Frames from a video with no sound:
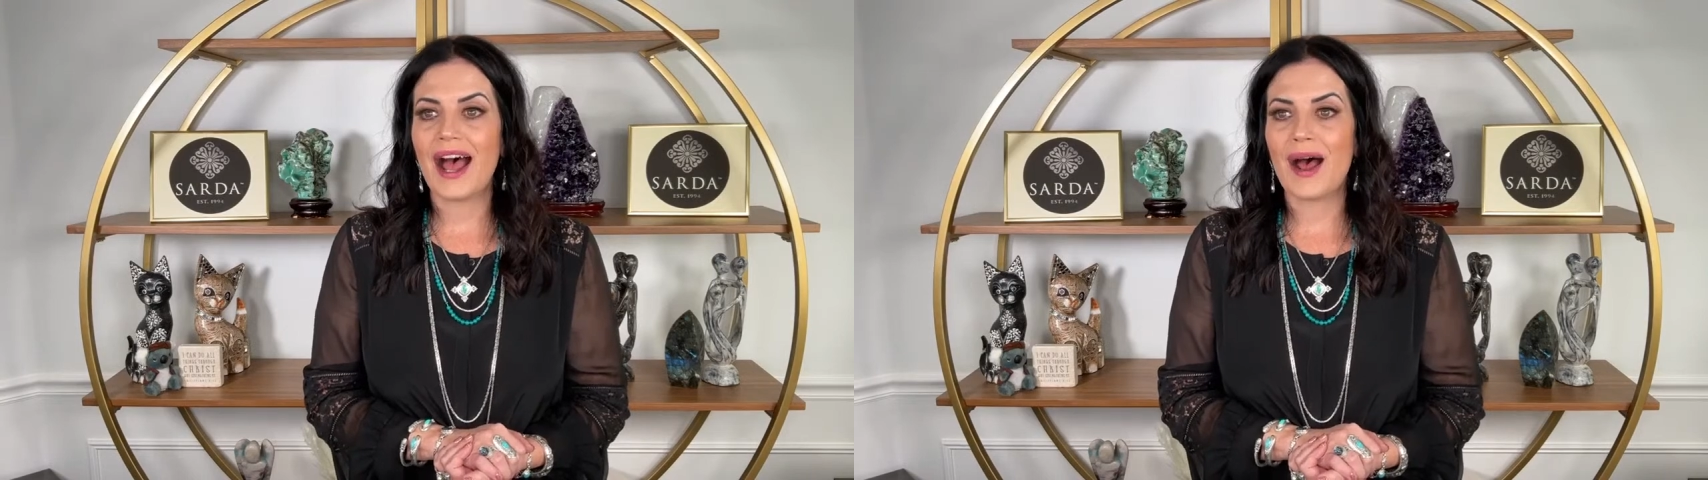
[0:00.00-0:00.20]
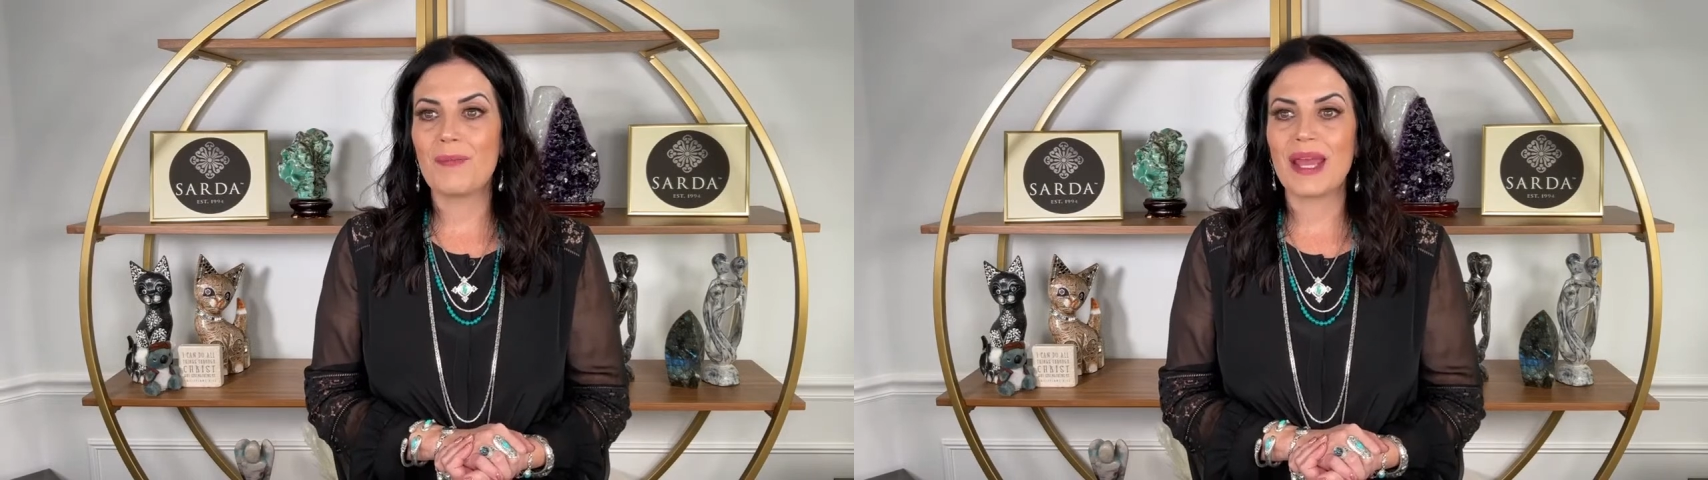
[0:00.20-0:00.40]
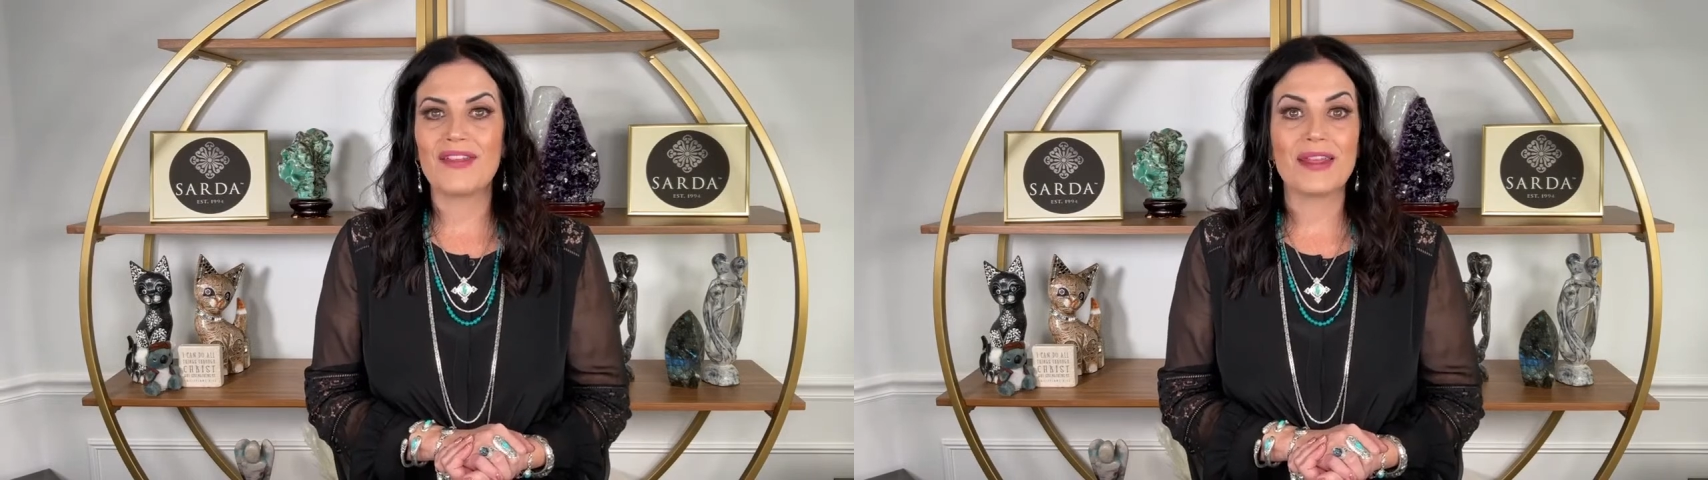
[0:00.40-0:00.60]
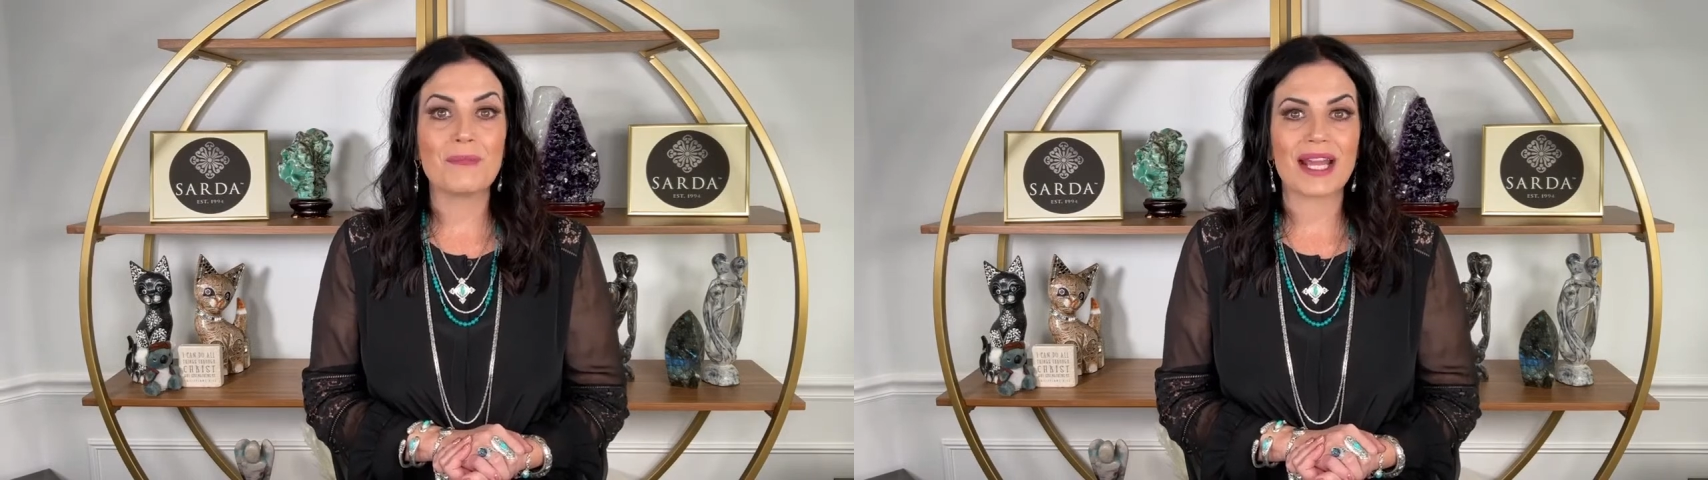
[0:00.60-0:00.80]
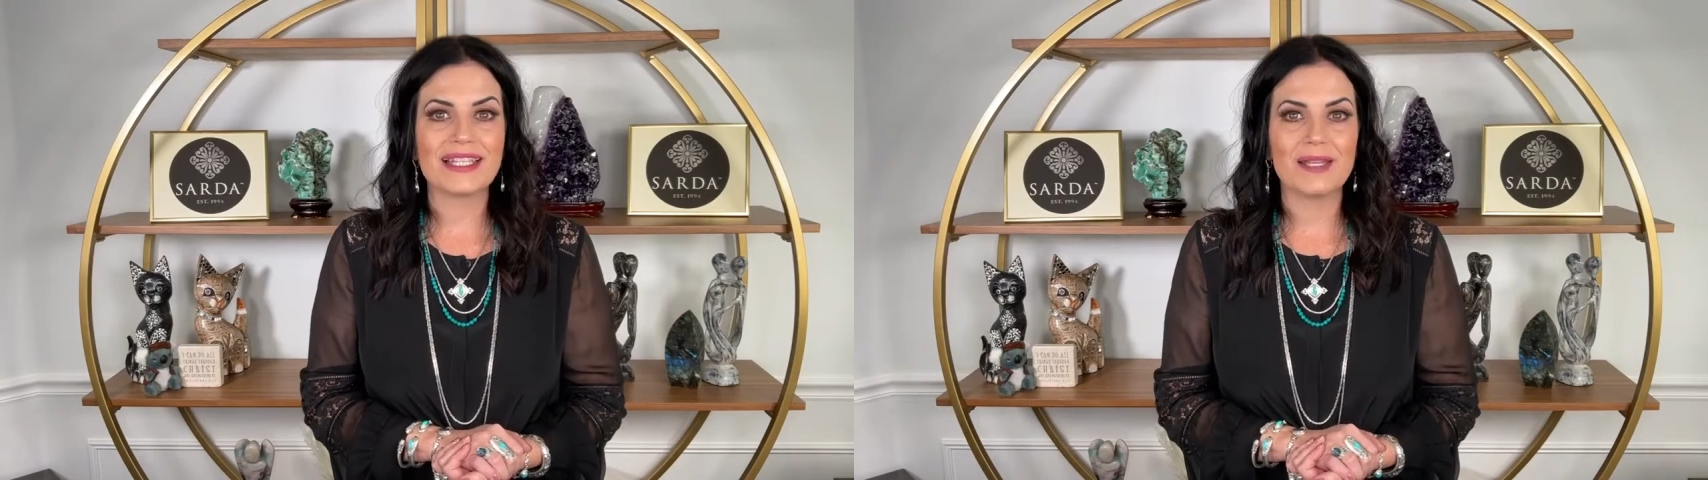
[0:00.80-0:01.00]
um, and then
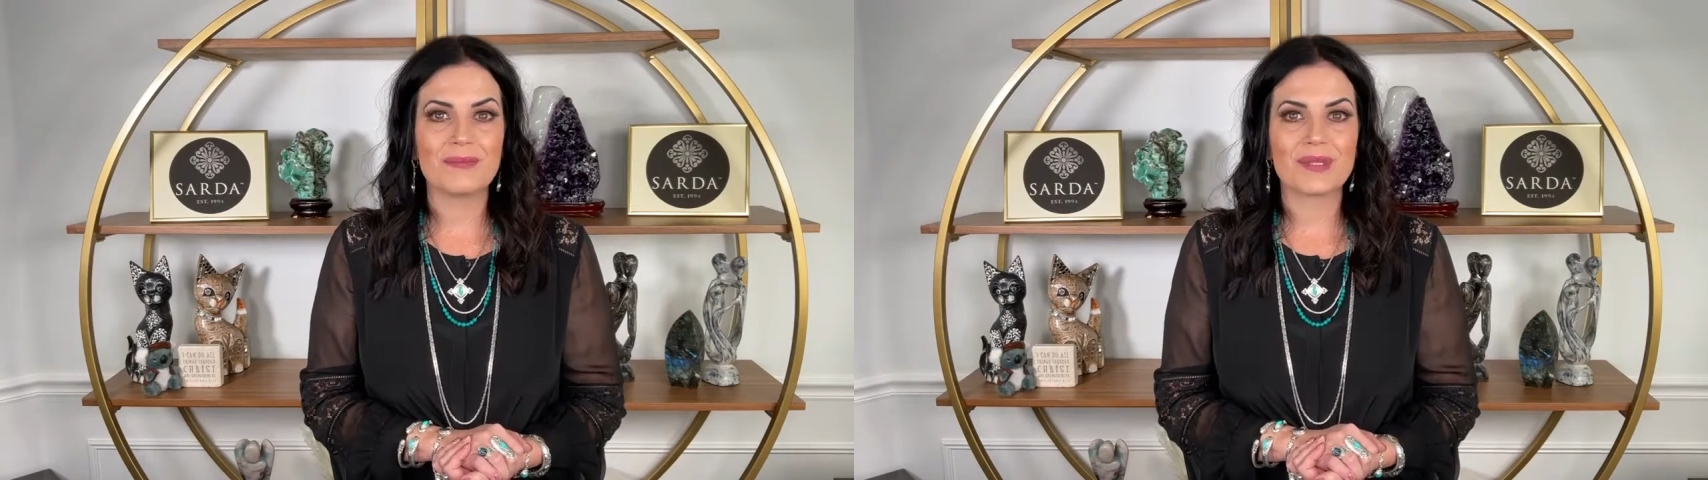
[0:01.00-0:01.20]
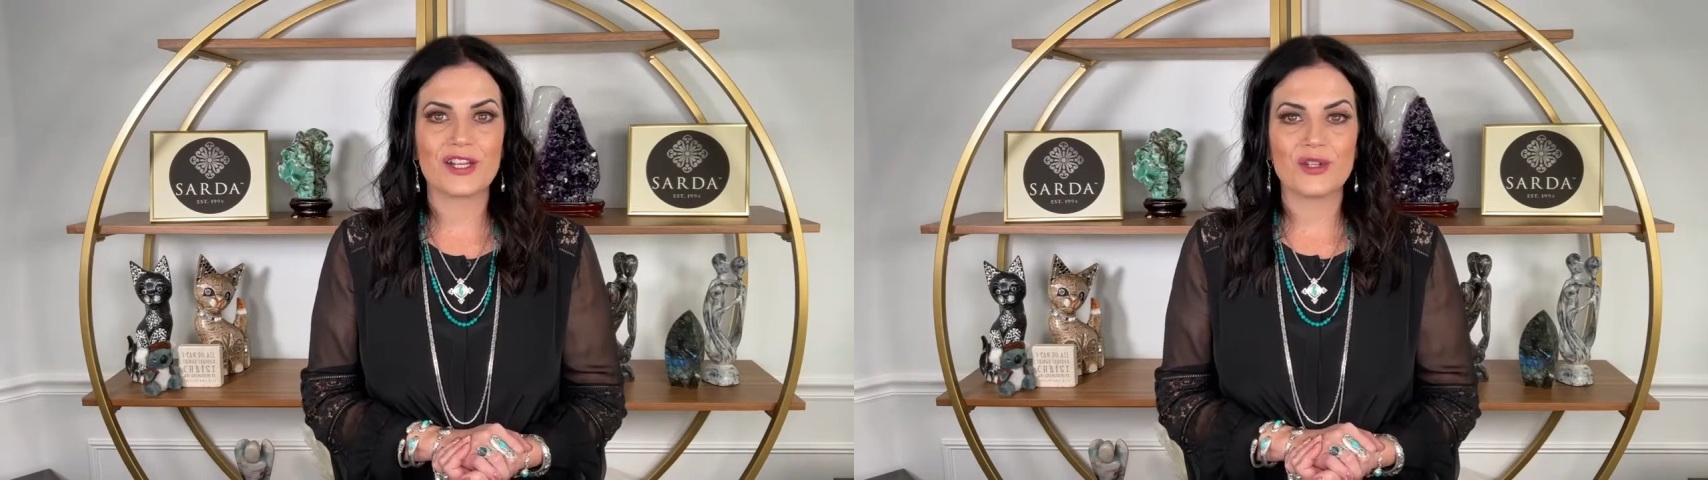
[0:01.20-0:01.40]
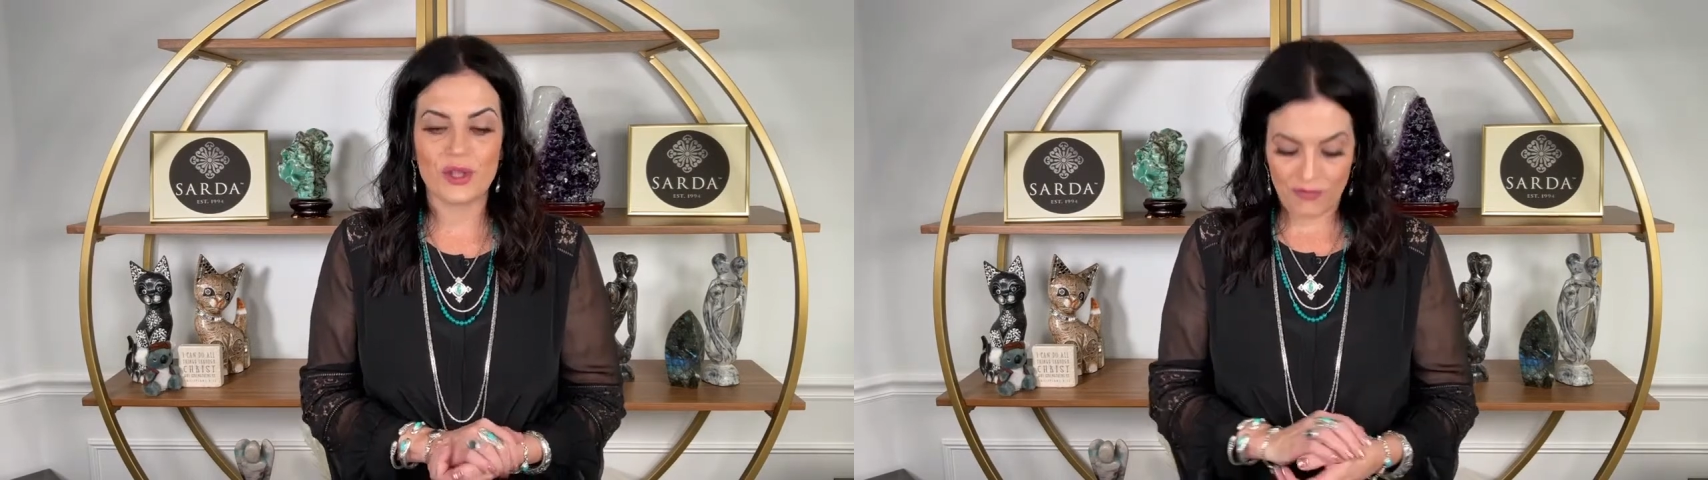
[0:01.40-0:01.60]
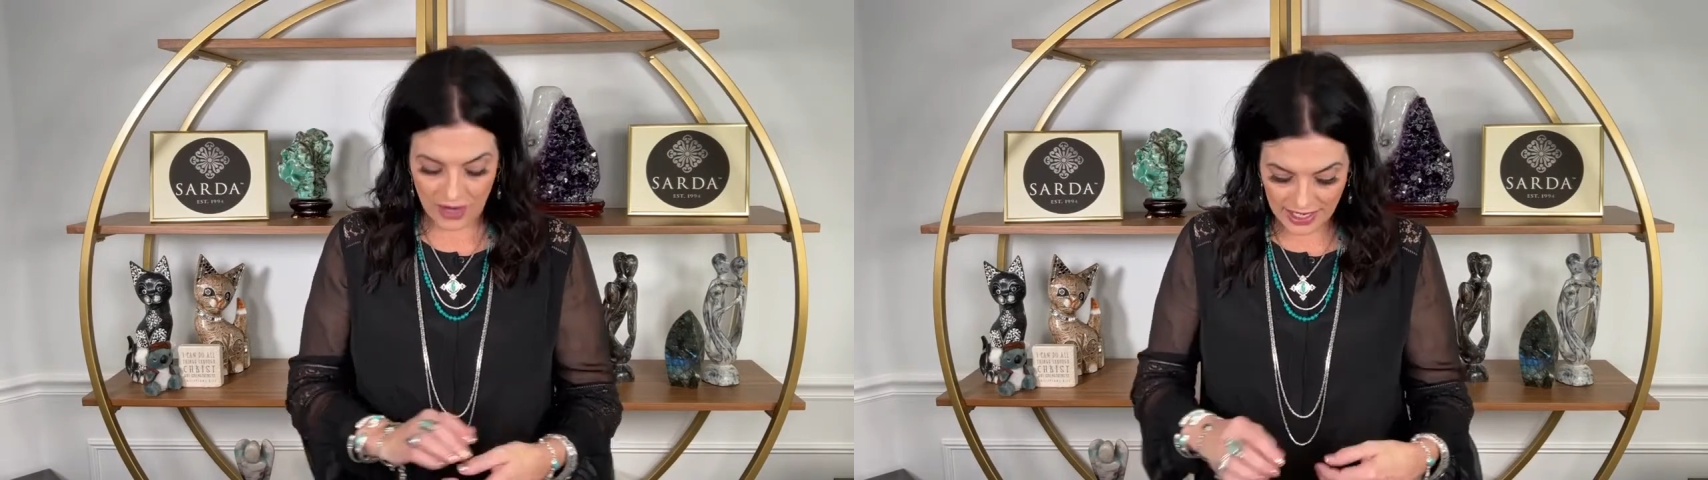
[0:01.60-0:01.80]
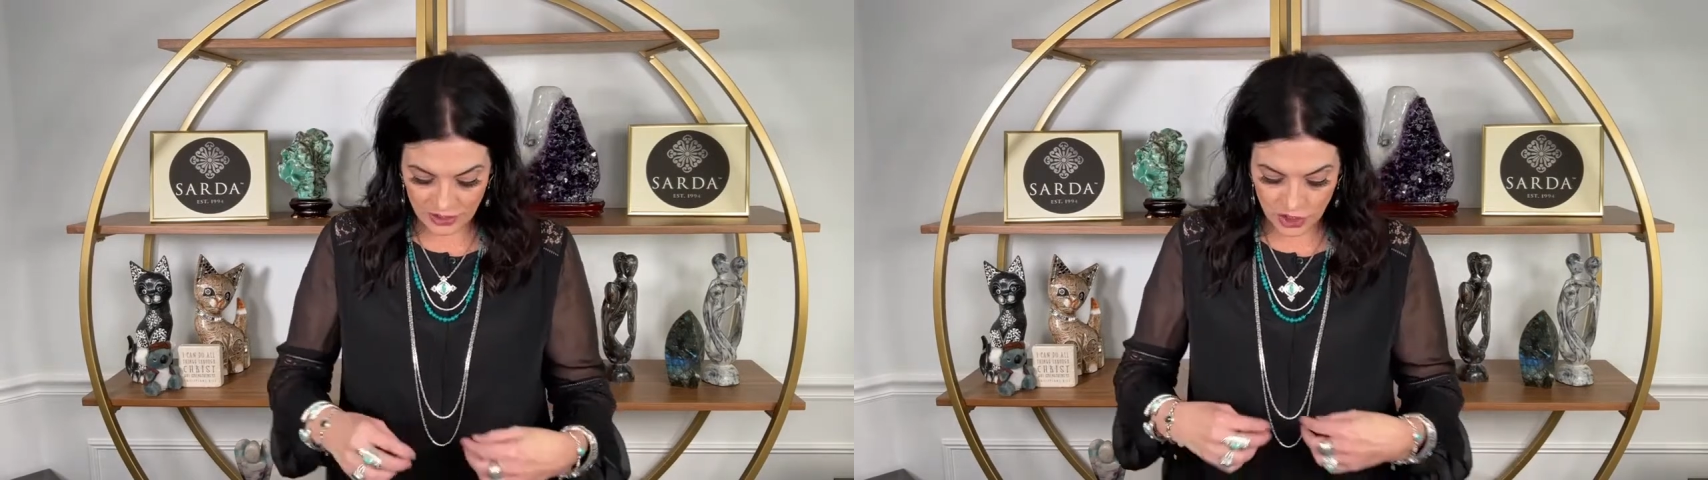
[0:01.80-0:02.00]
my team's going to do the
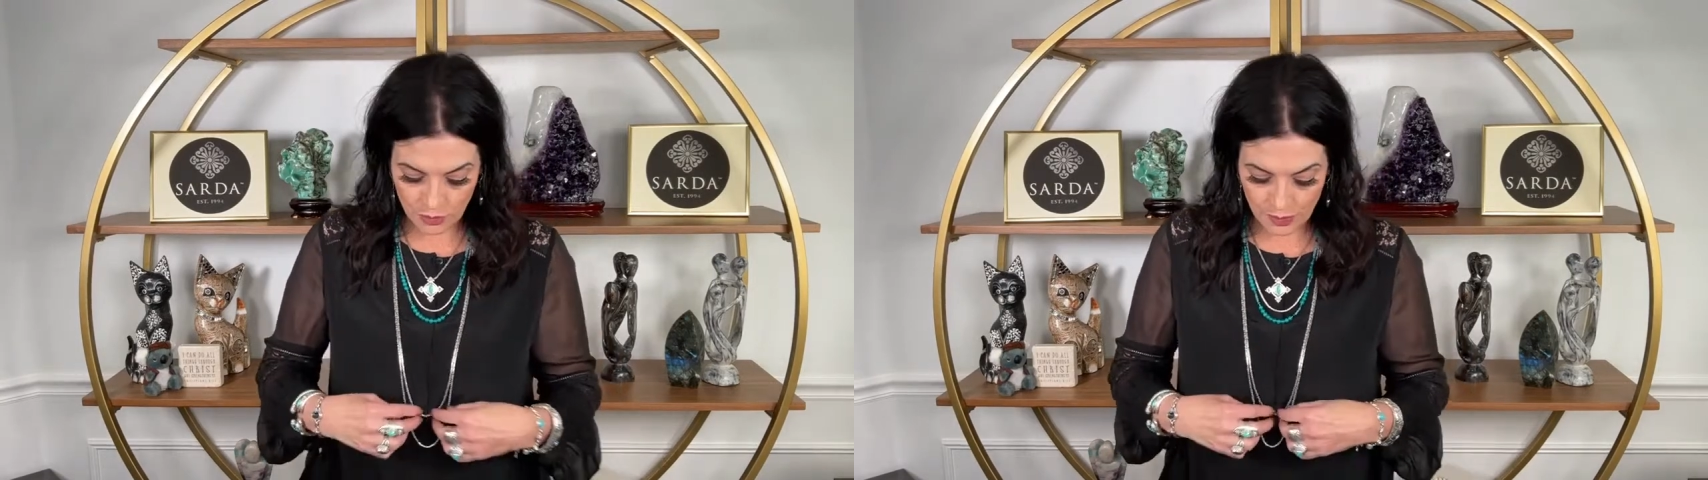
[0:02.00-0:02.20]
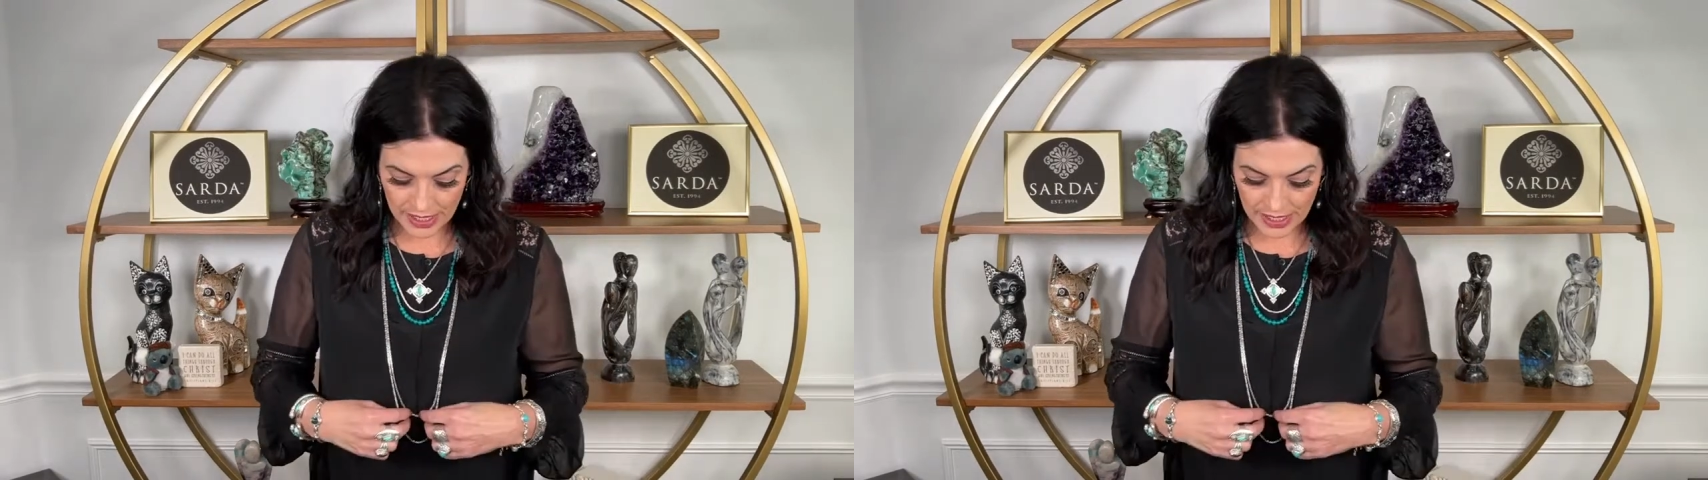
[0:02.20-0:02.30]
Friday show.